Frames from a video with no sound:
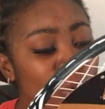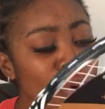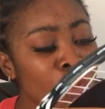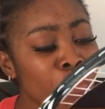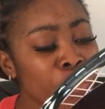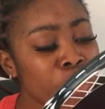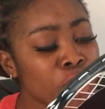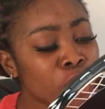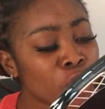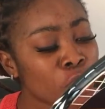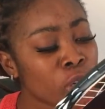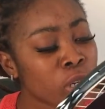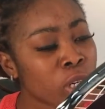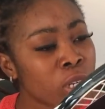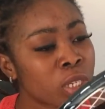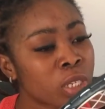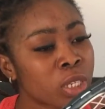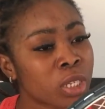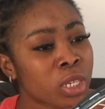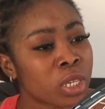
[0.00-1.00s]
return
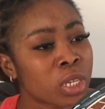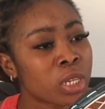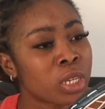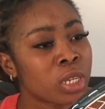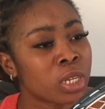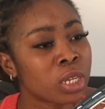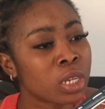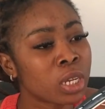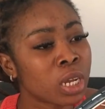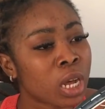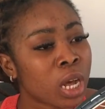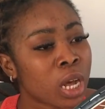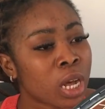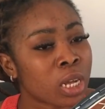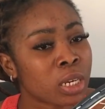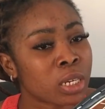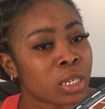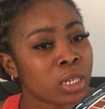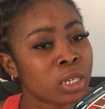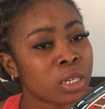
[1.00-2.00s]
it
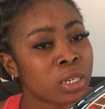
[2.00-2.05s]
and